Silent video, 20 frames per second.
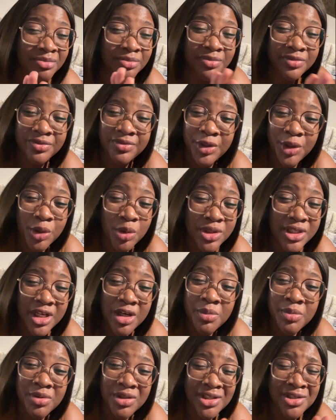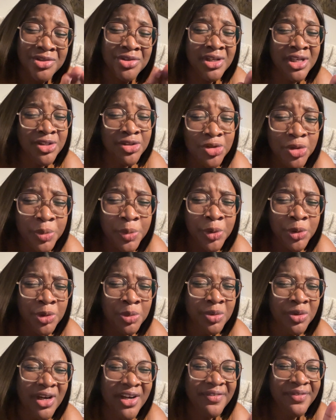For your hotel bookings you can use Opodo,
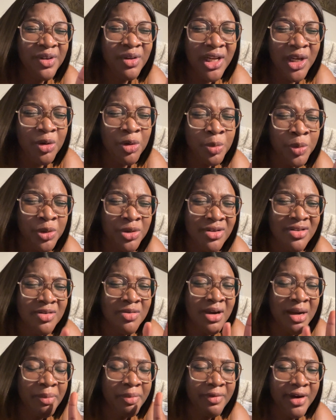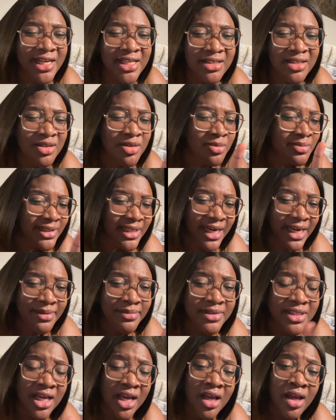but I feel like Opodo is quite pricey
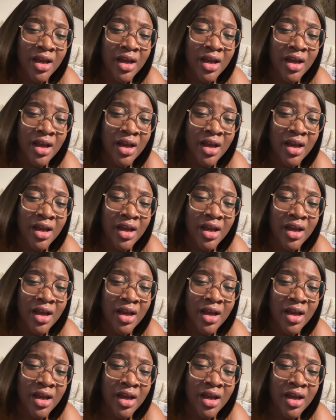sometimes.